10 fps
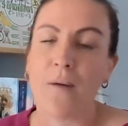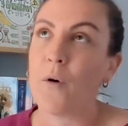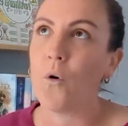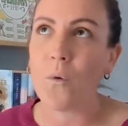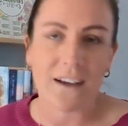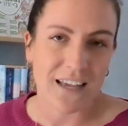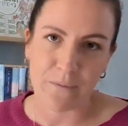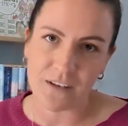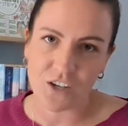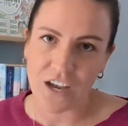I'm always
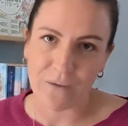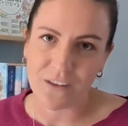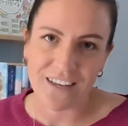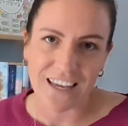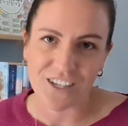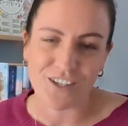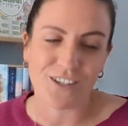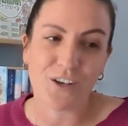happy to chat with teachers